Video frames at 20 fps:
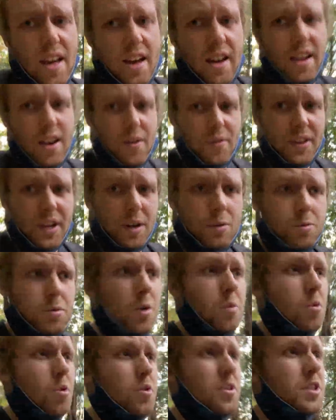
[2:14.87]
I don't think I'd want to
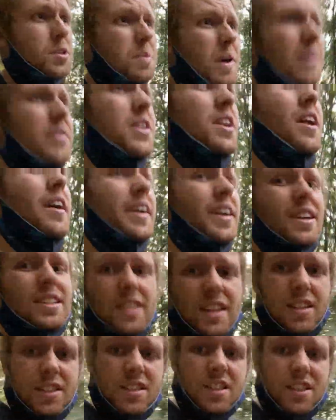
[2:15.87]
walk this path at night because
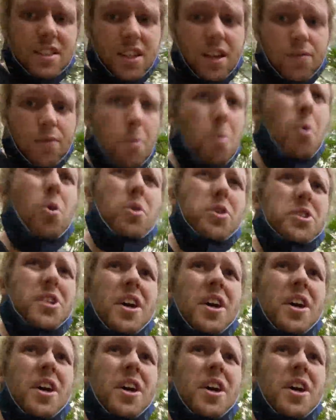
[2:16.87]
I'd see a sign for boards.